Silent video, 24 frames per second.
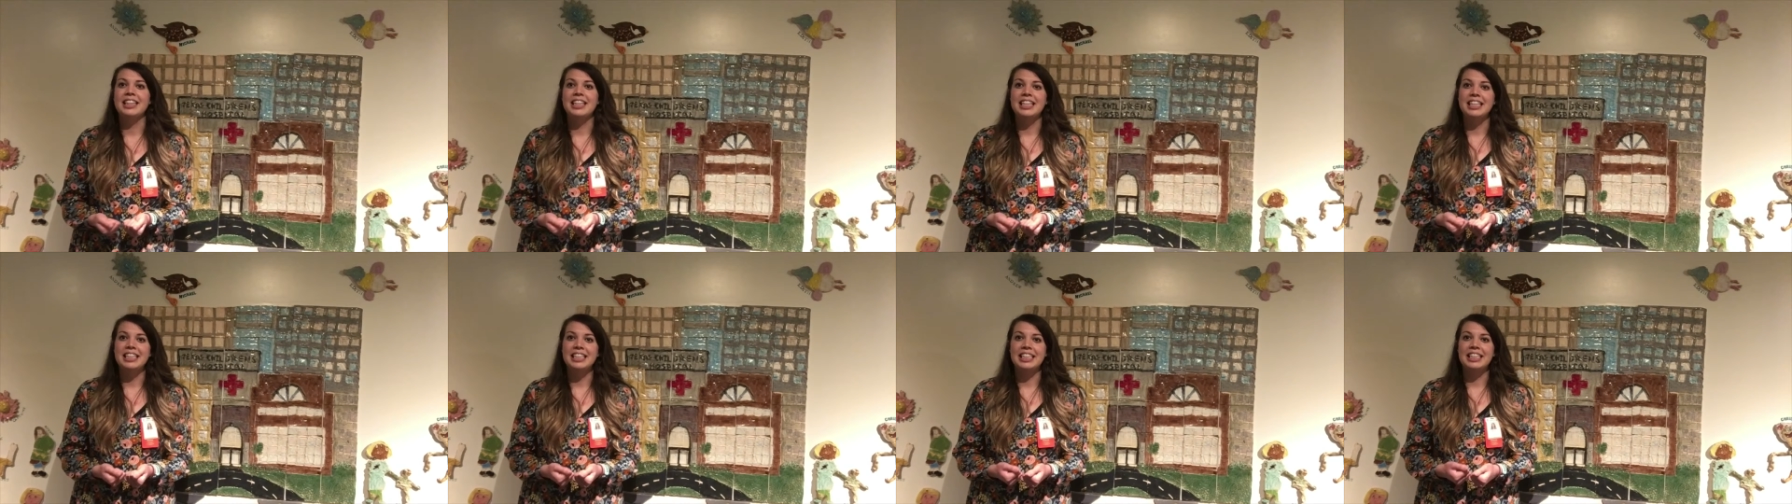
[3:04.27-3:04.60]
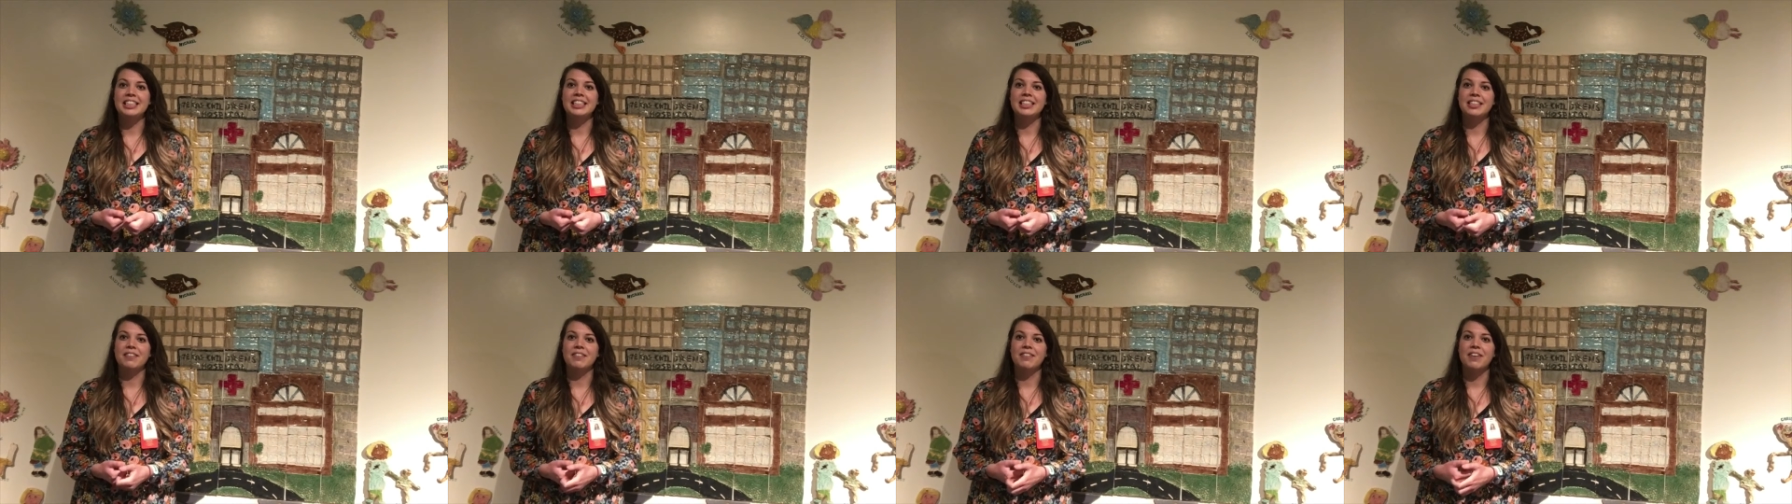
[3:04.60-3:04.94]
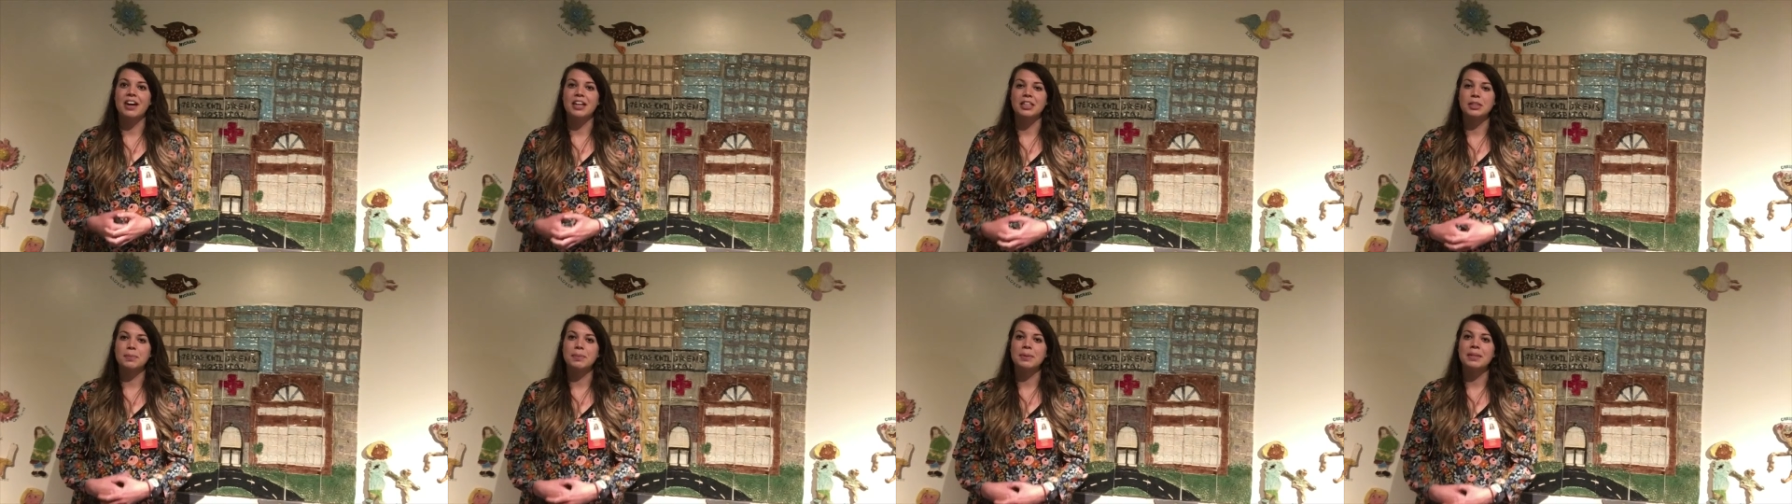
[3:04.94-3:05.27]
the needs of
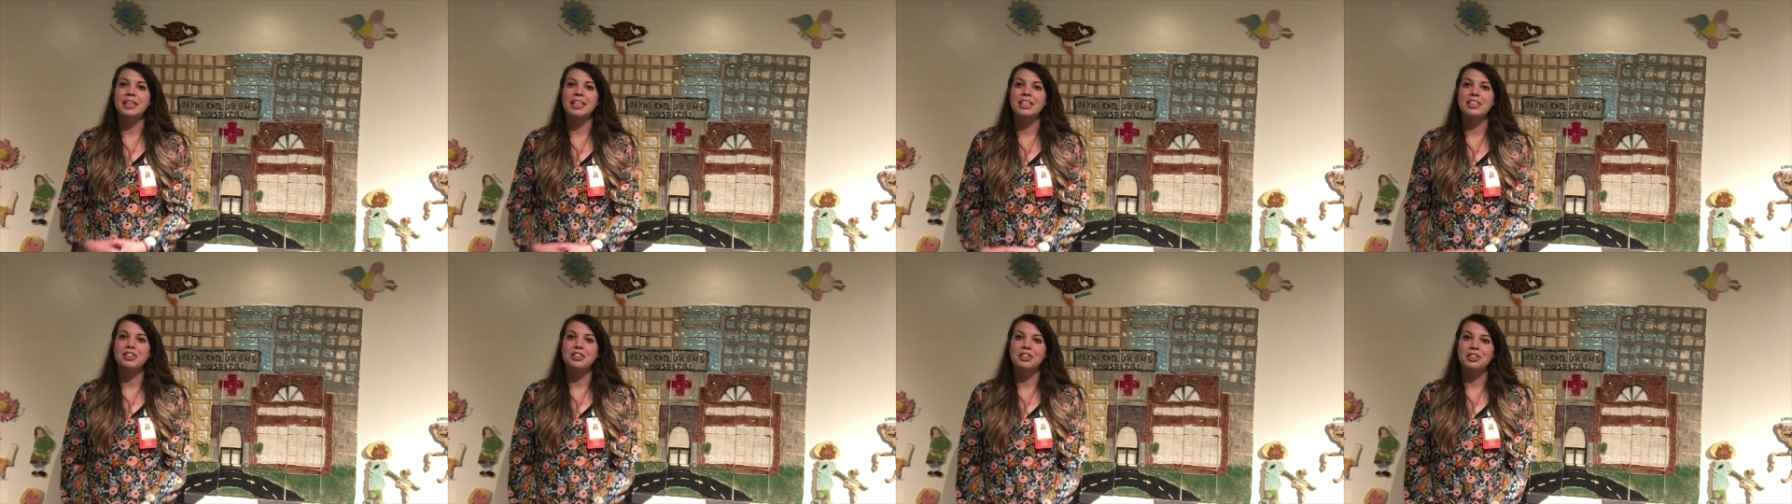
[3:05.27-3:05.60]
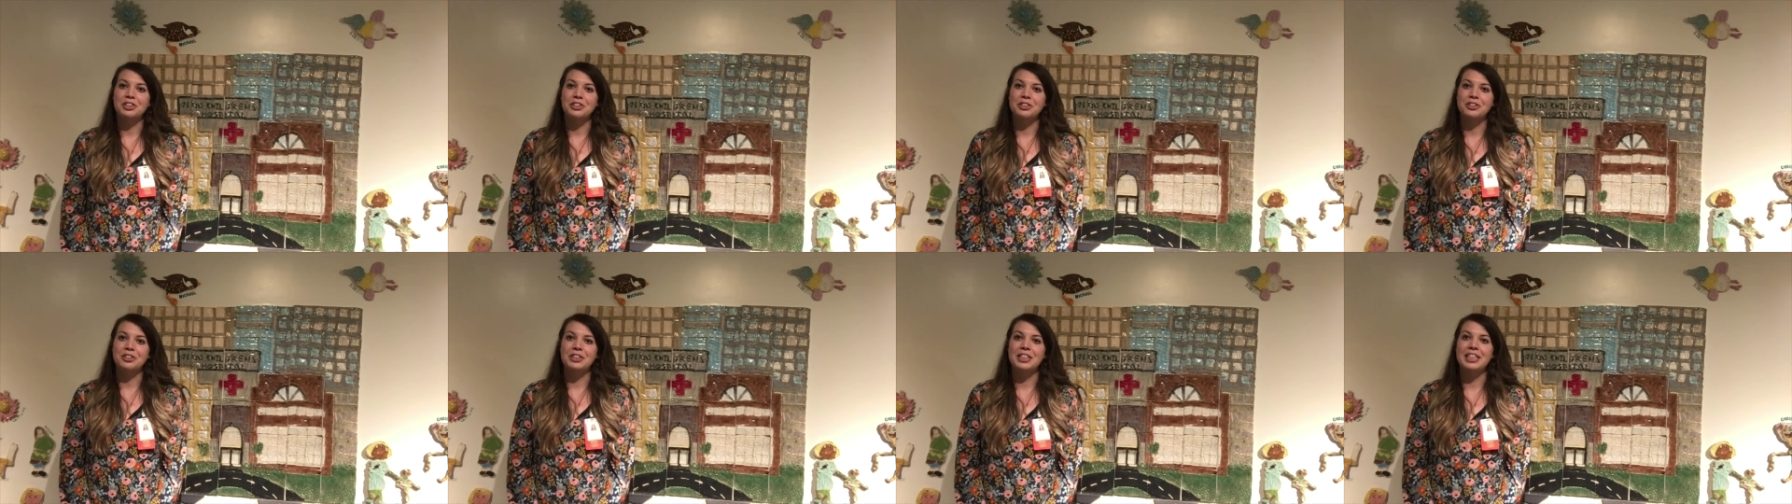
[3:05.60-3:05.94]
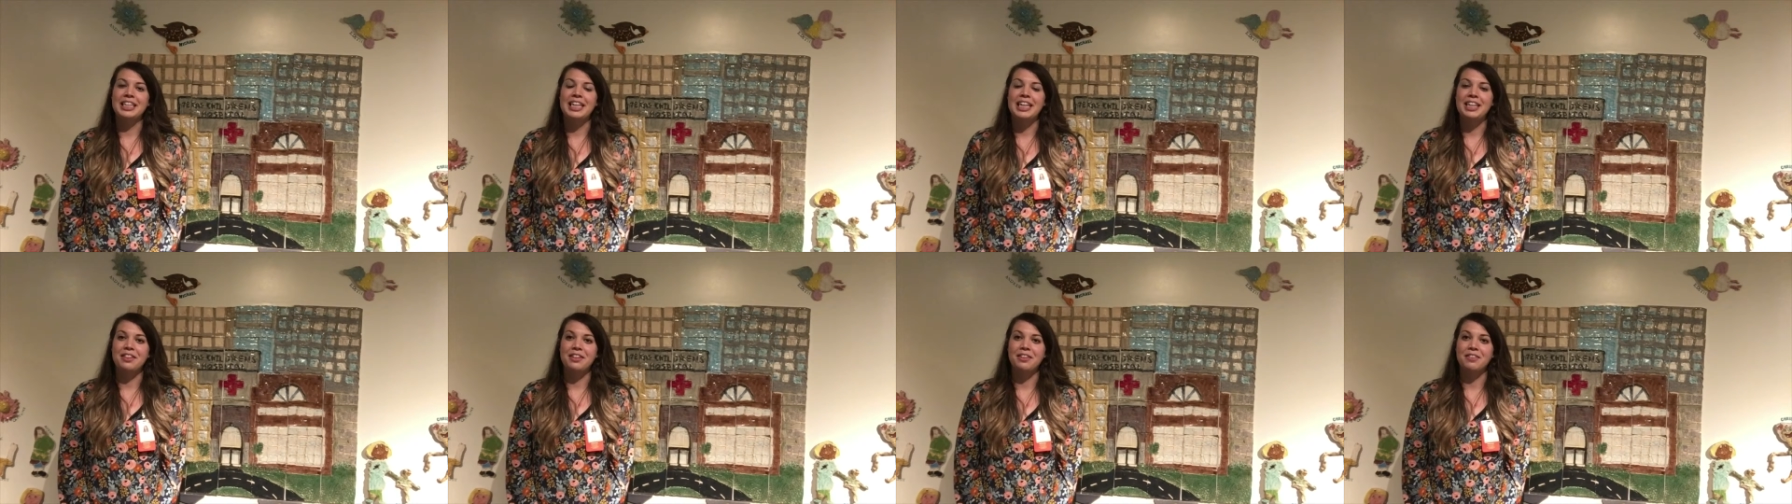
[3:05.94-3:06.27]
hospitalized
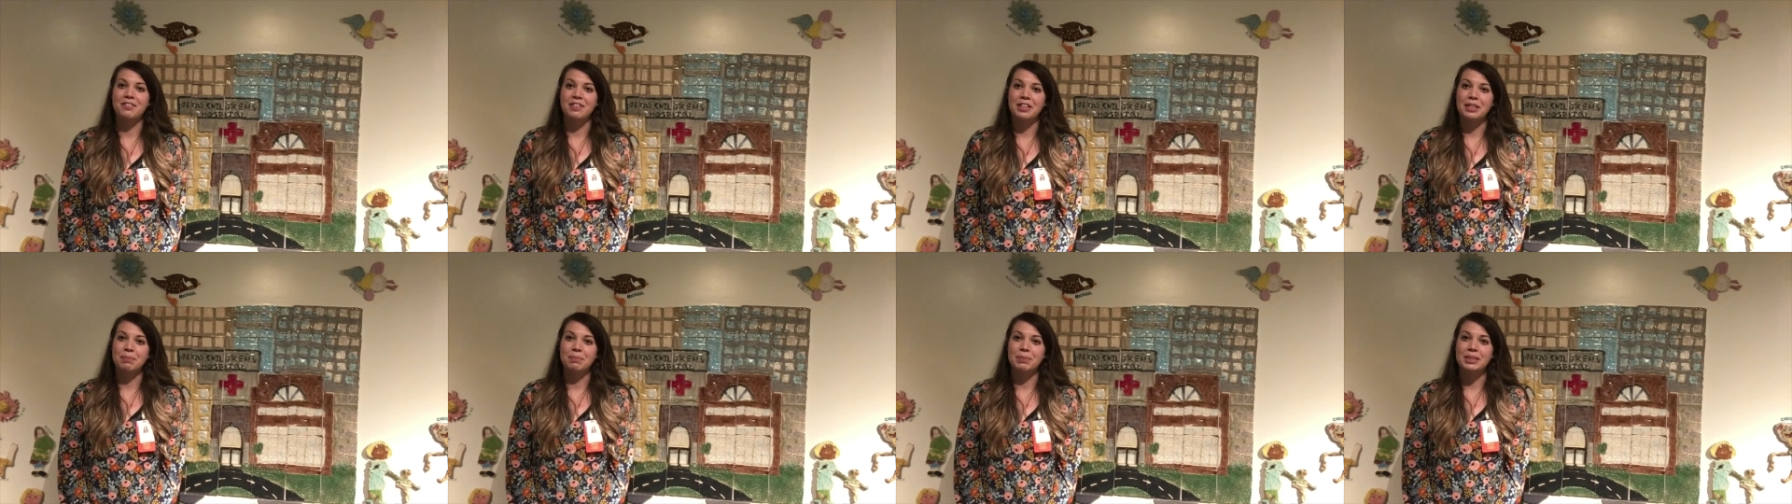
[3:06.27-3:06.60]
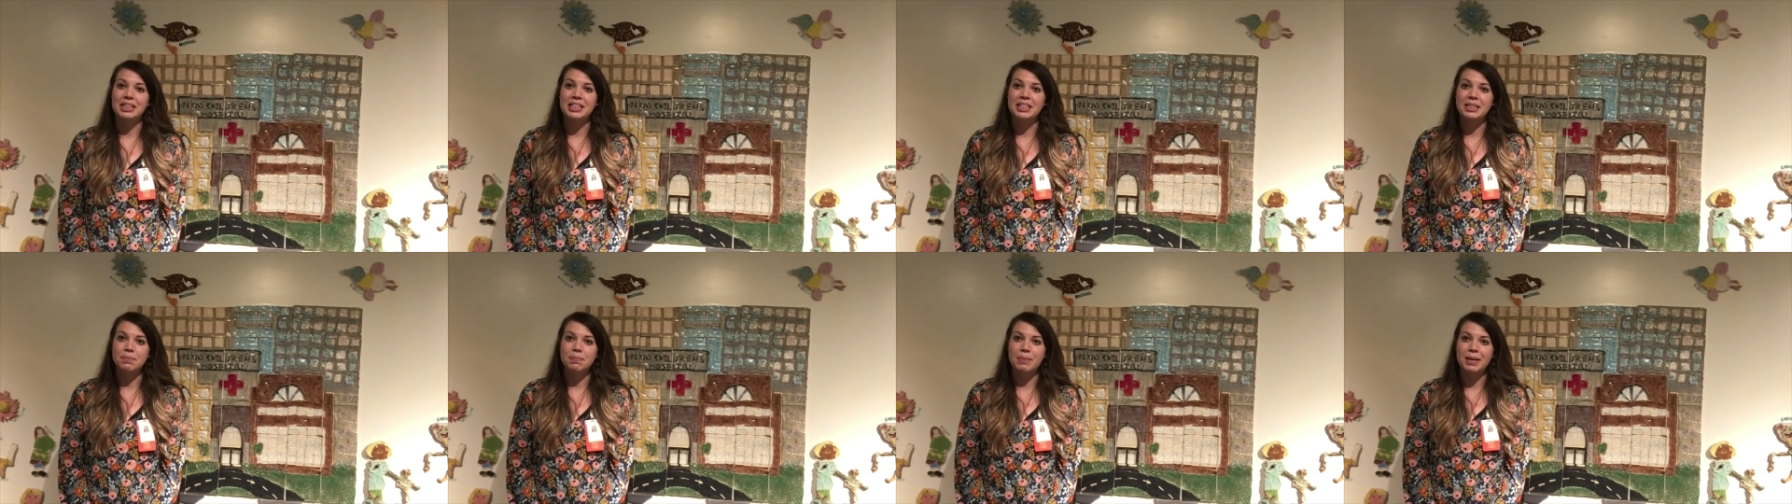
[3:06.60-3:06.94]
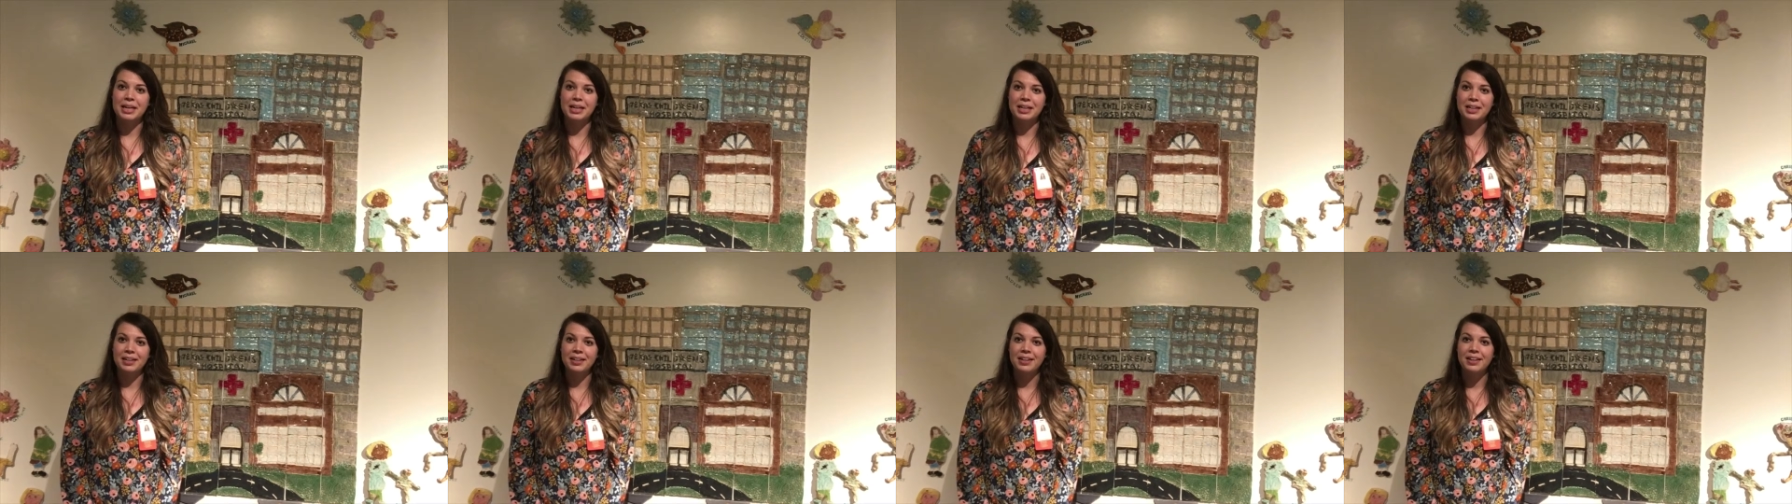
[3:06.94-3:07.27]
children and their families
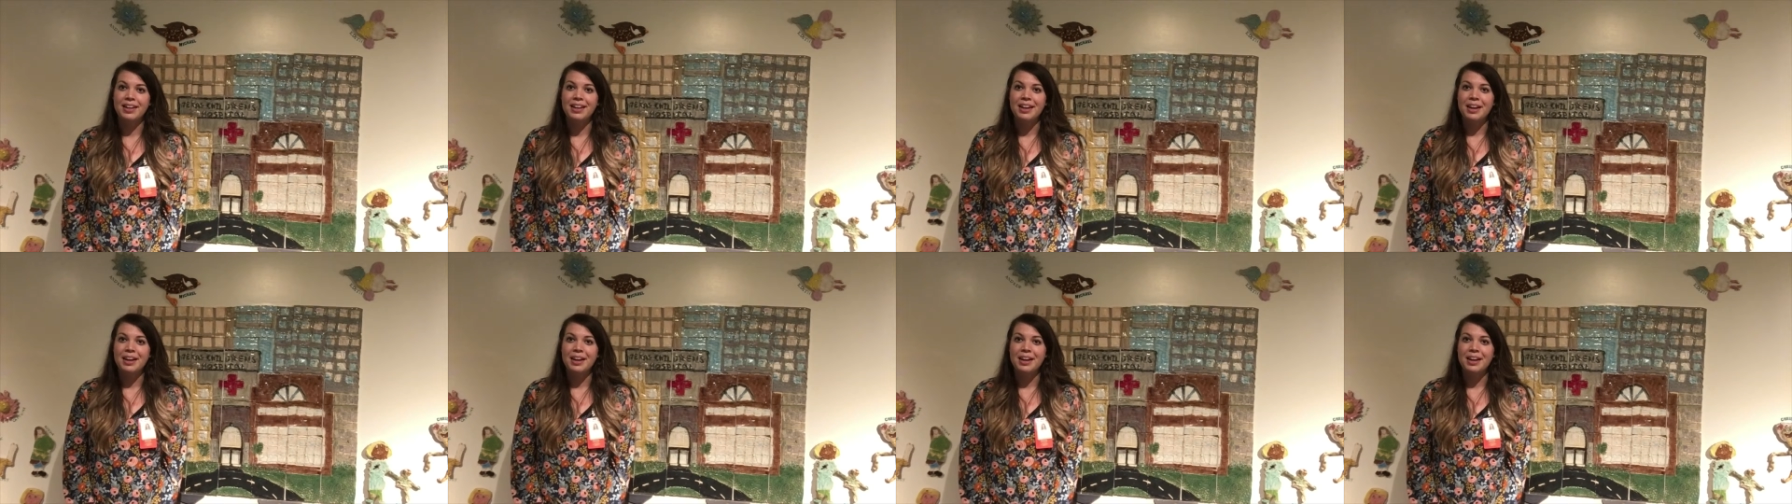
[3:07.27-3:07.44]
better.